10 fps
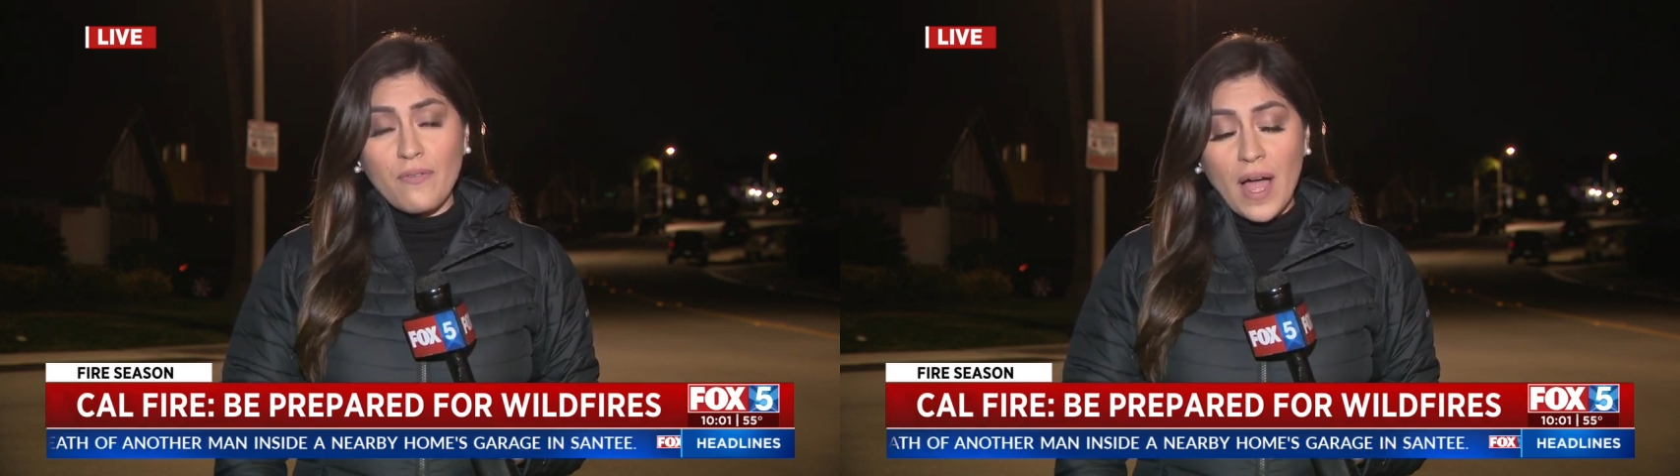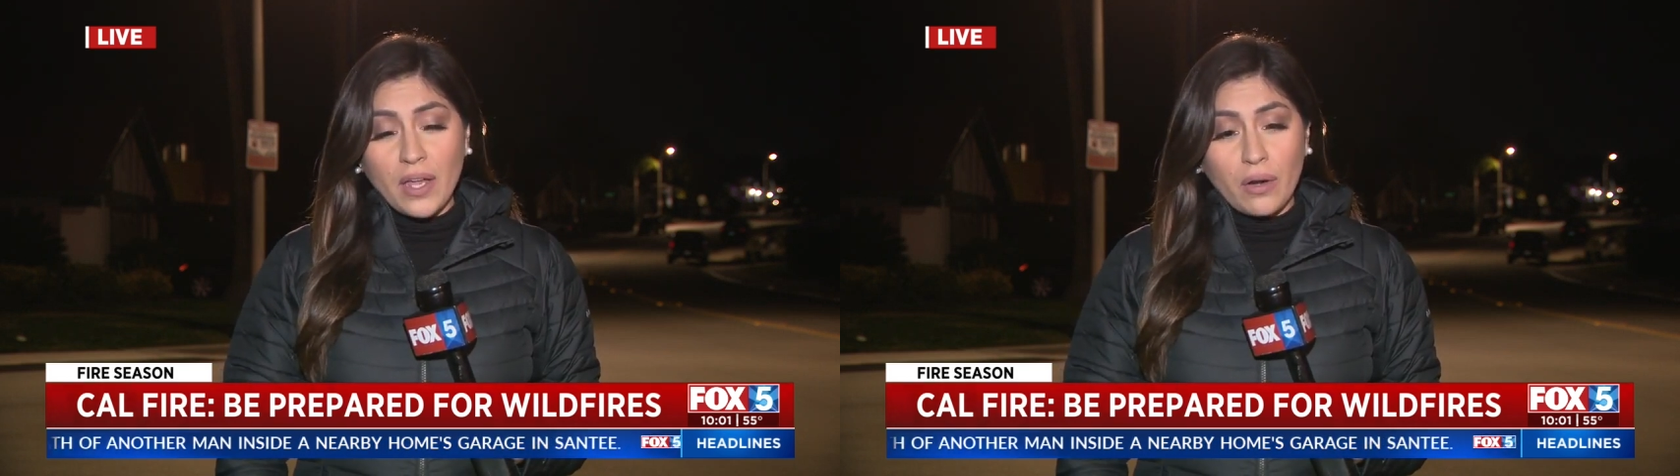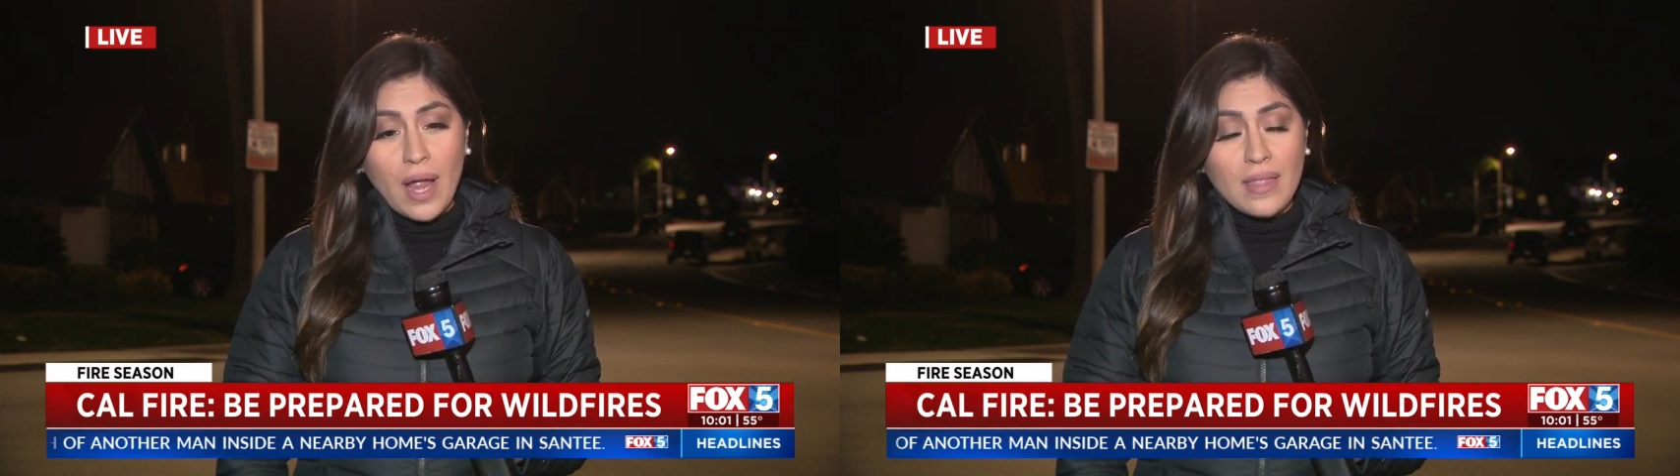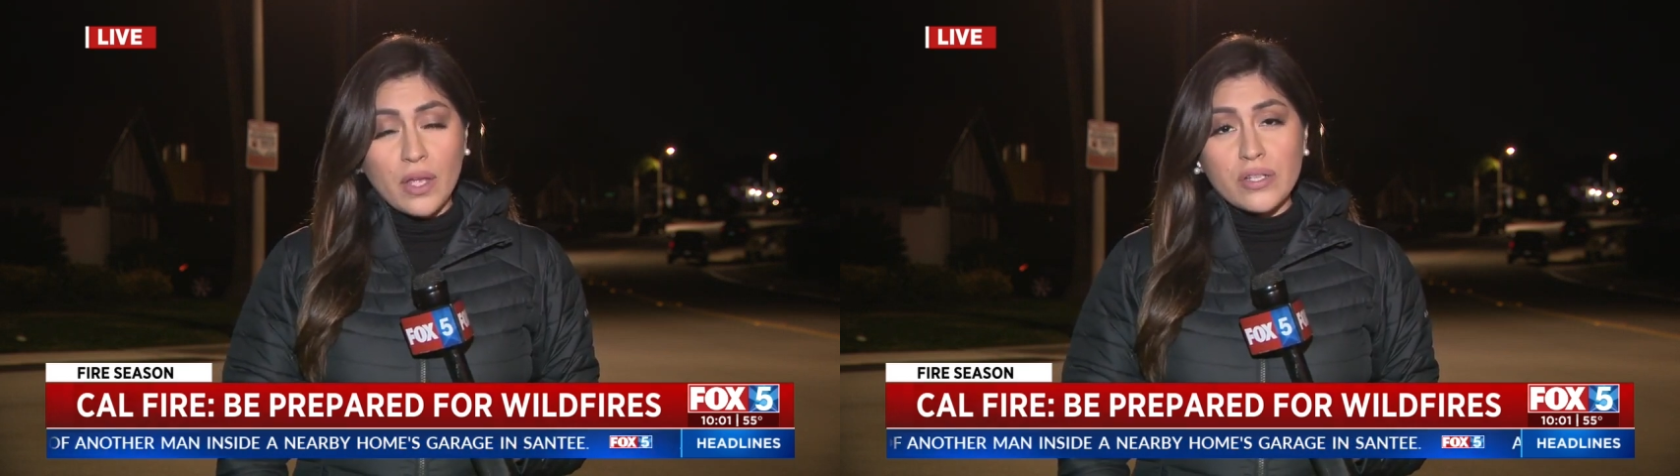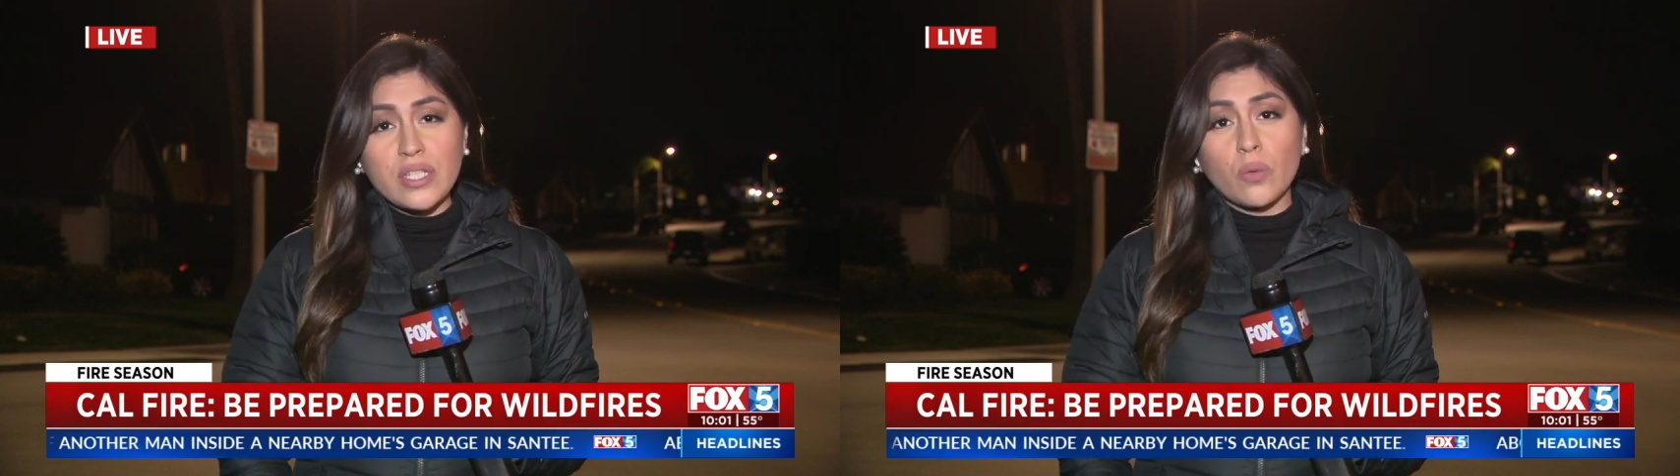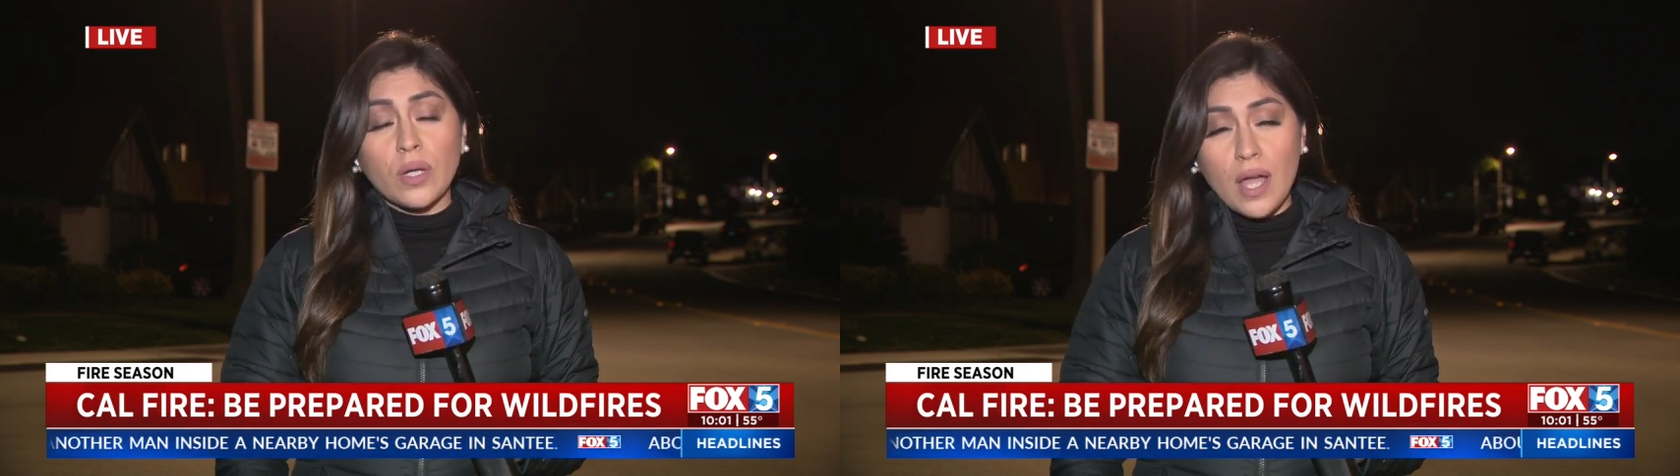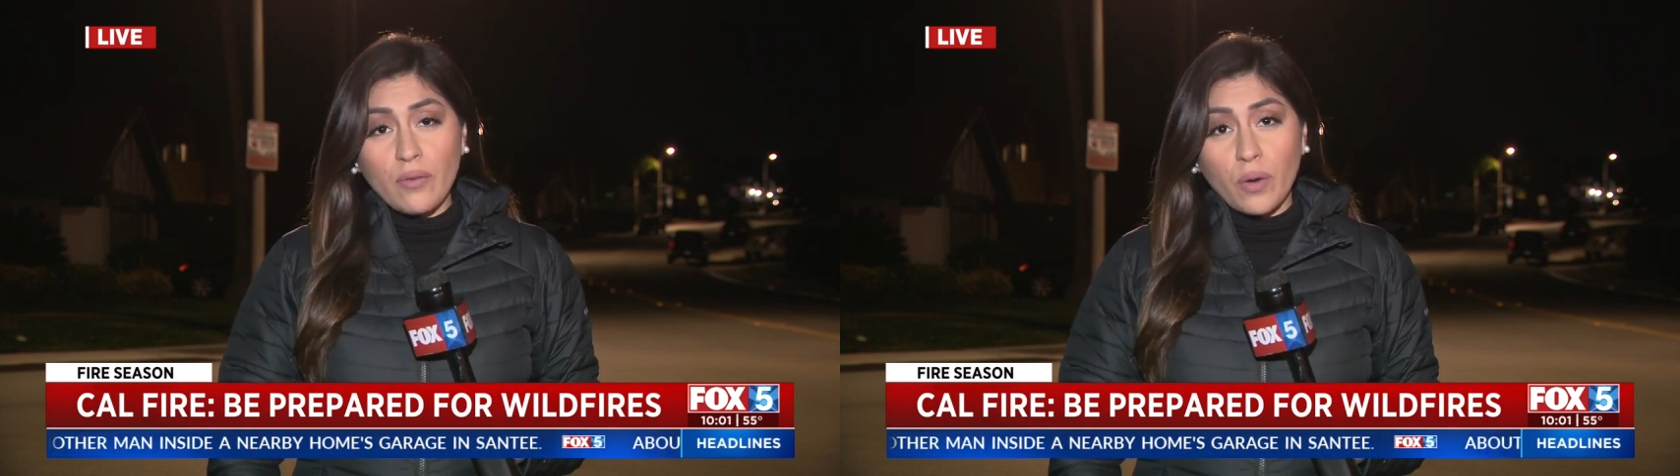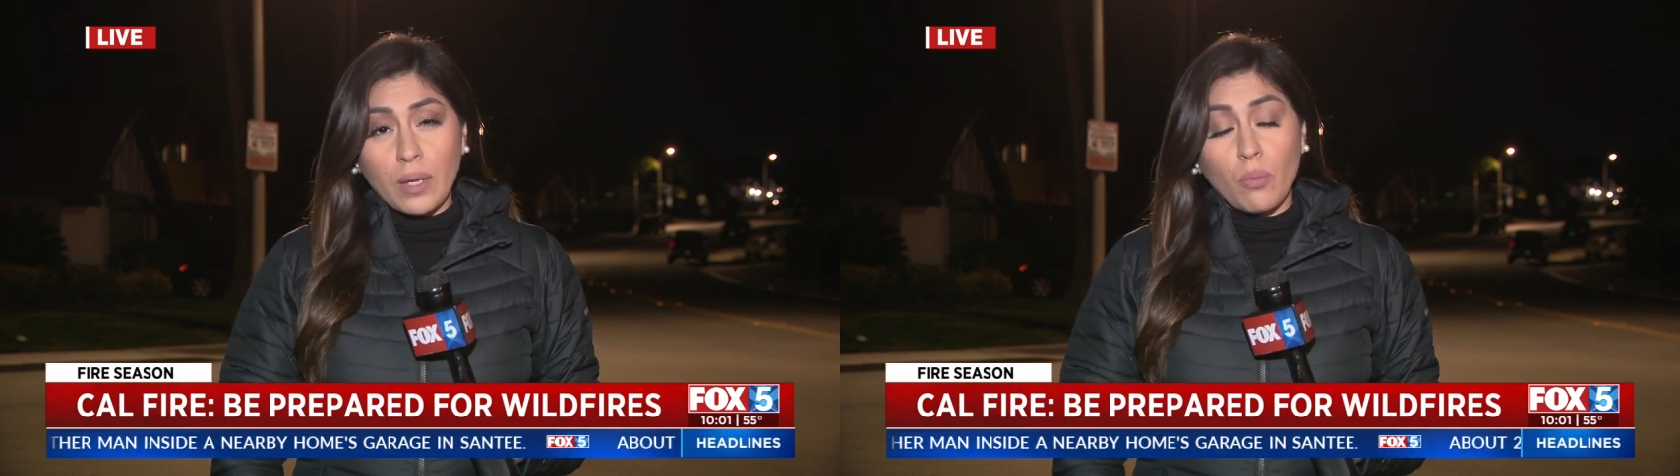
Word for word: fire, and they're still recovering.